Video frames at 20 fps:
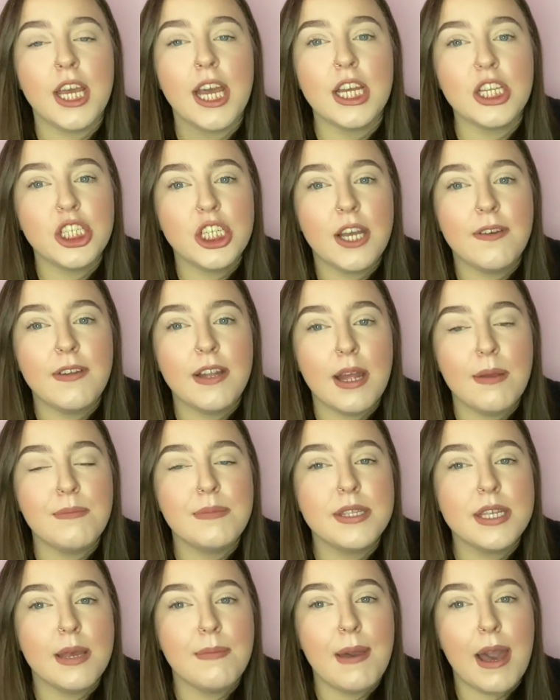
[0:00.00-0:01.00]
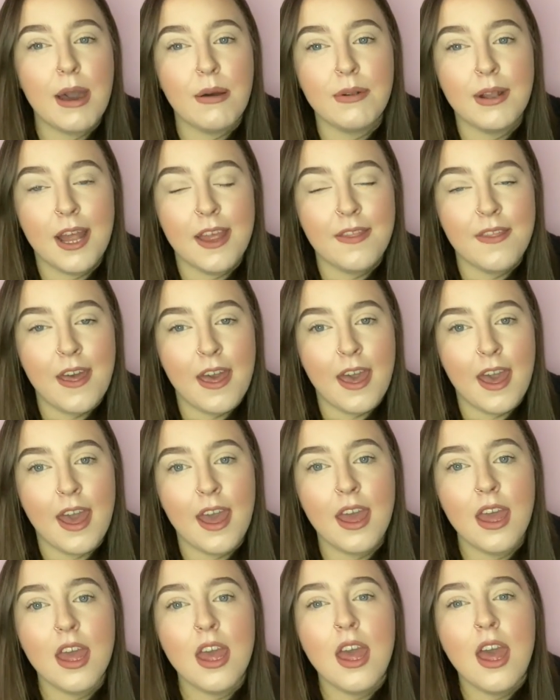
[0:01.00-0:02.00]
they actually have an MCM outlet
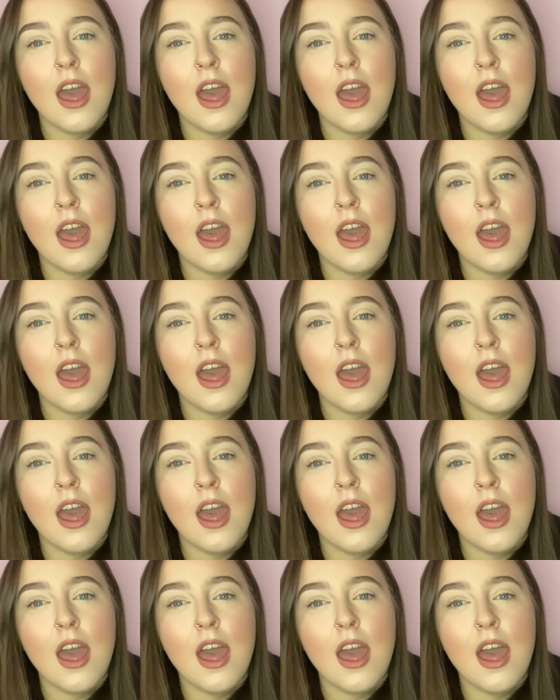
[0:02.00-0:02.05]
there.